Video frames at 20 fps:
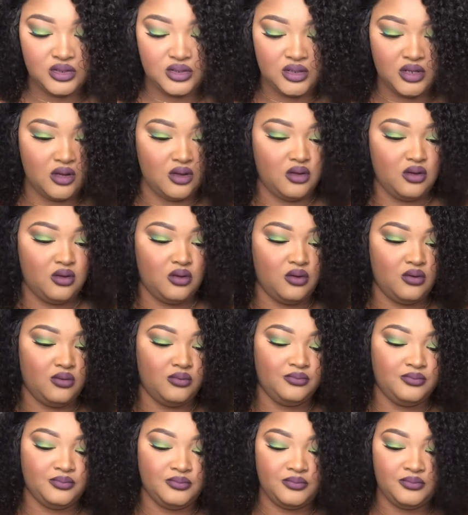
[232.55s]
So
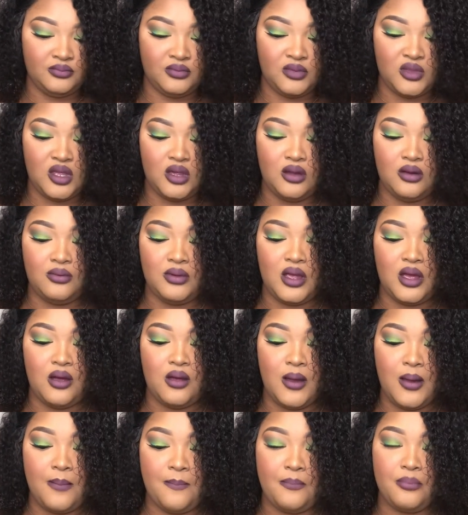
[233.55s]
here we
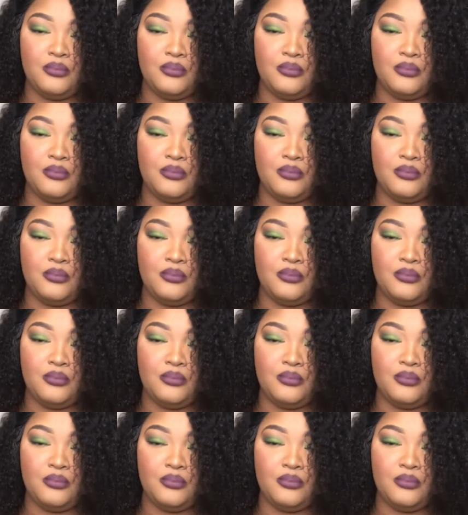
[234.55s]
are.